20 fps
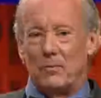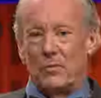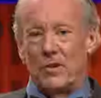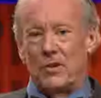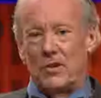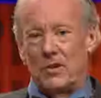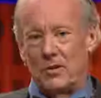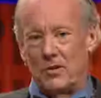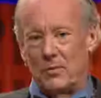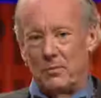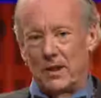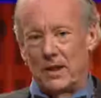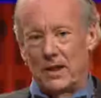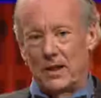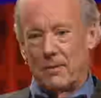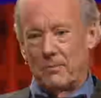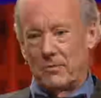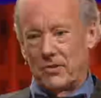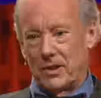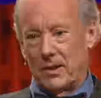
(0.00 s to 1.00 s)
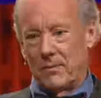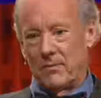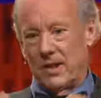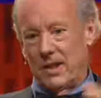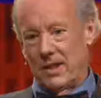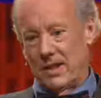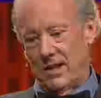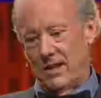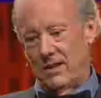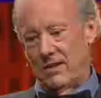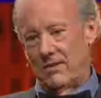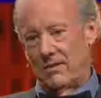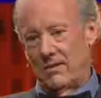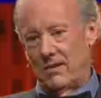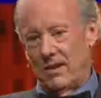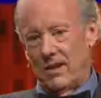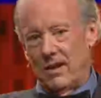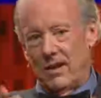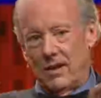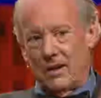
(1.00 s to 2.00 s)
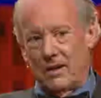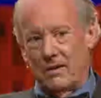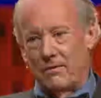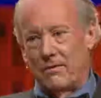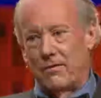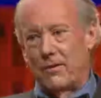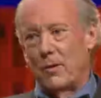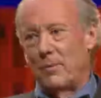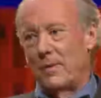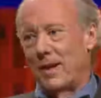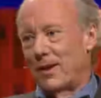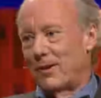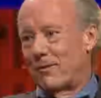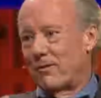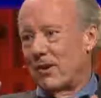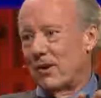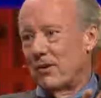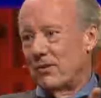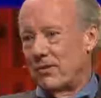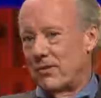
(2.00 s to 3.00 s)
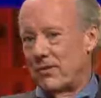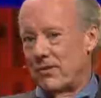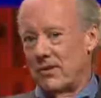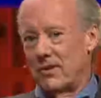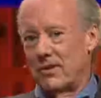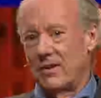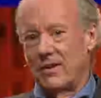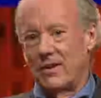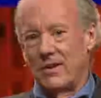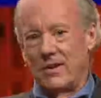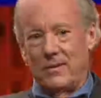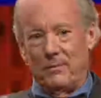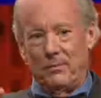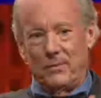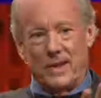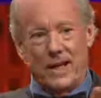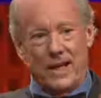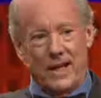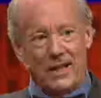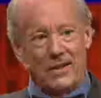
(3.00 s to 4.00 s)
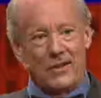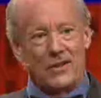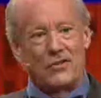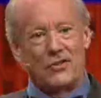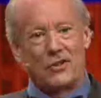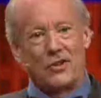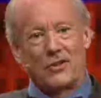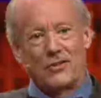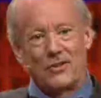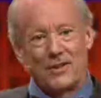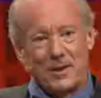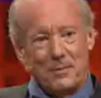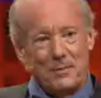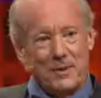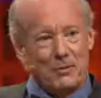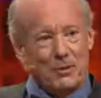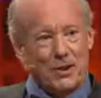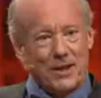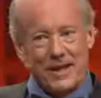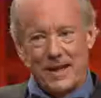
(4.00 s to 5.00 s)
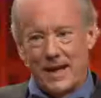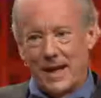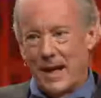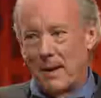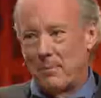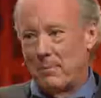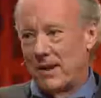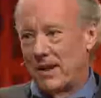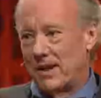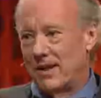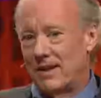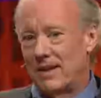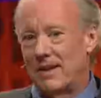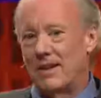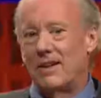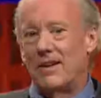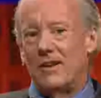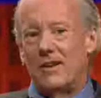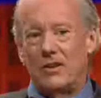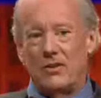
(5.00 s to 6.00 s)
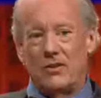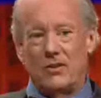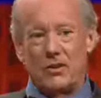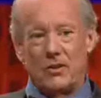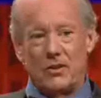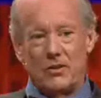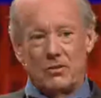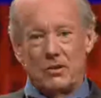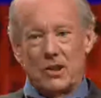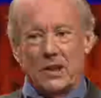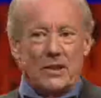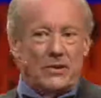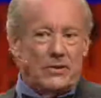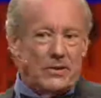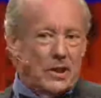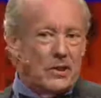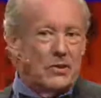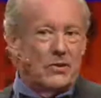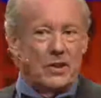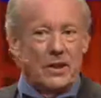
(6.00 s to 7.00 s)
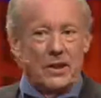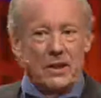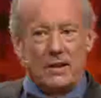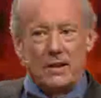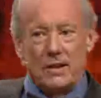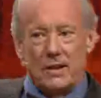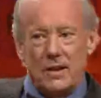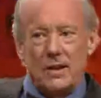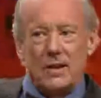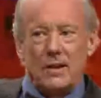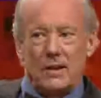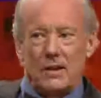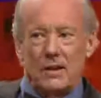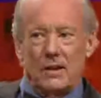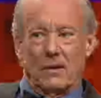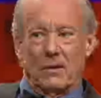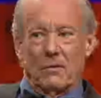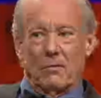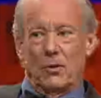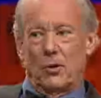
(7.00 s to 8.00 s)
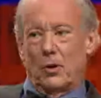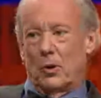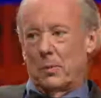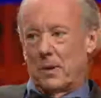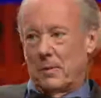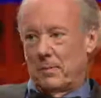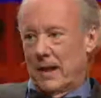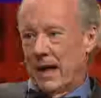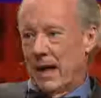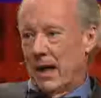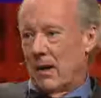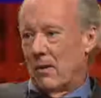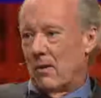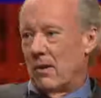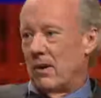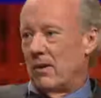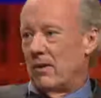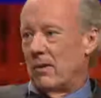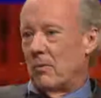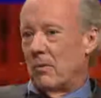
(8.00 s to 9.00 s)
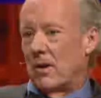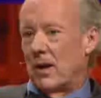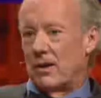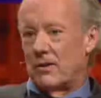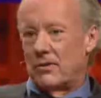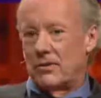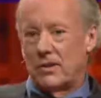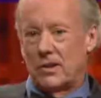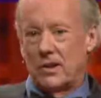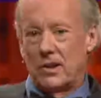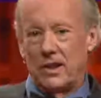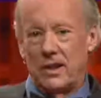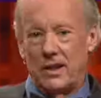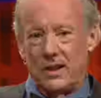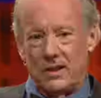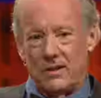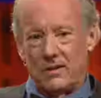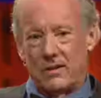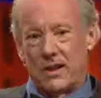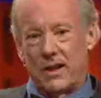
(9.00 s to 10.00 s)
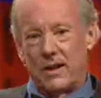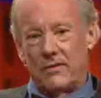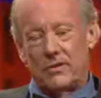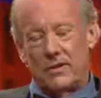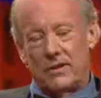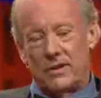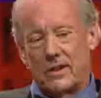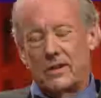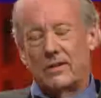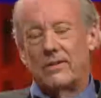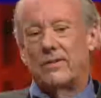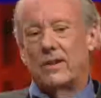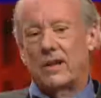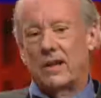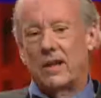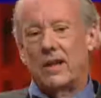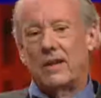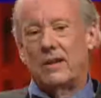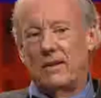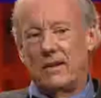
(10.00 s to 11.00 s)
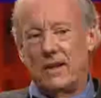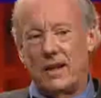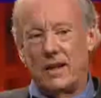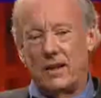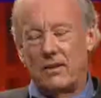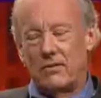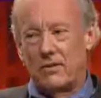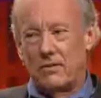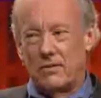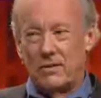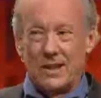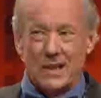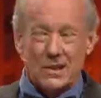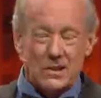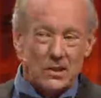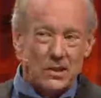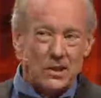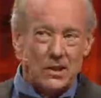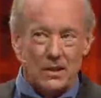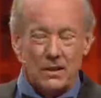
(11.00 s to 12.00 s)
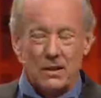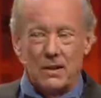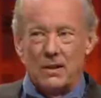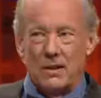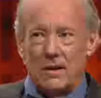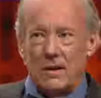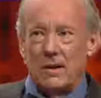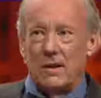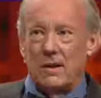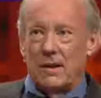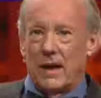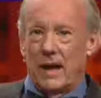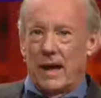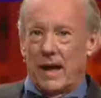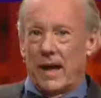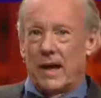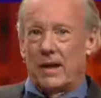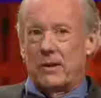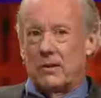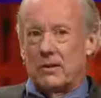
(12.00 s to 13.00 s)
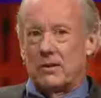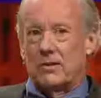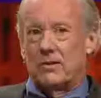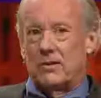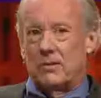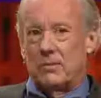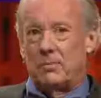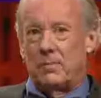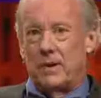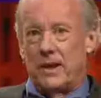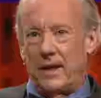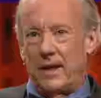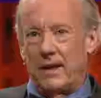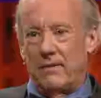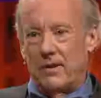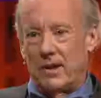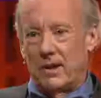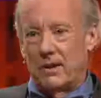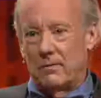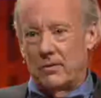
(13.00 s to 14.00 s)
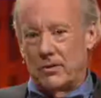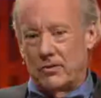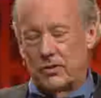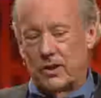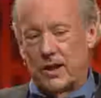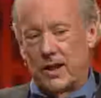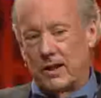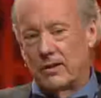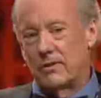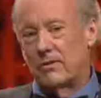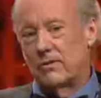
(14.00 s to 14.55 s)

to become something that is can foment growth, and the children can be really happy. So it's really essentially renewably powered, the water is clean, lives are dignified. And it's essentially adults behaving with child